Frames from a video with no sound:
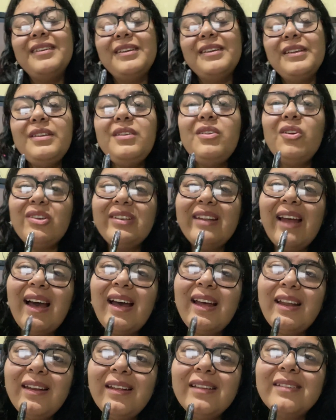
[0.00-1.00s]
Your
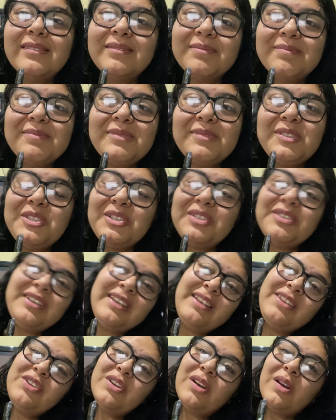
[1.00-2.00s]
dad,
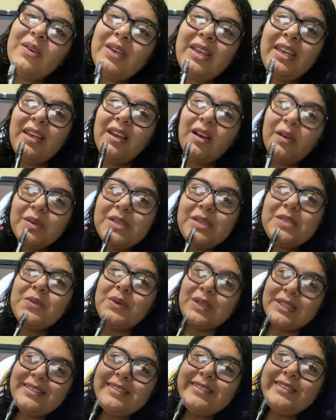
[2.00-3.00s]
you know, he always
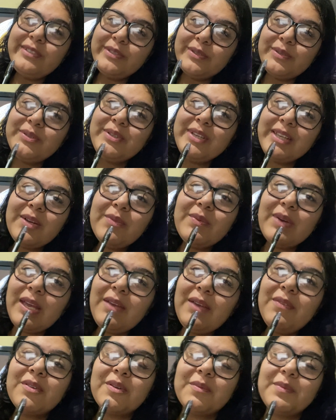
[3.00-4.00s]
wanted you to get
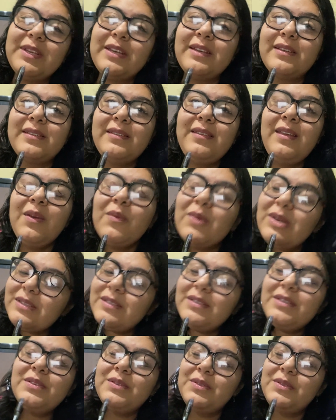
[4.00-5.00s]
away from this. He
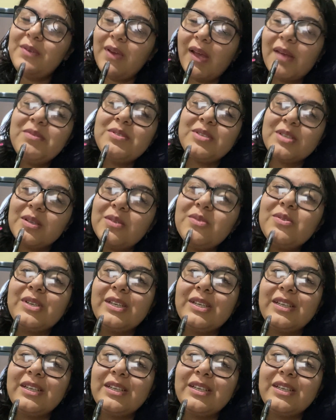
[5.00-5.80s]
wanted you to have children.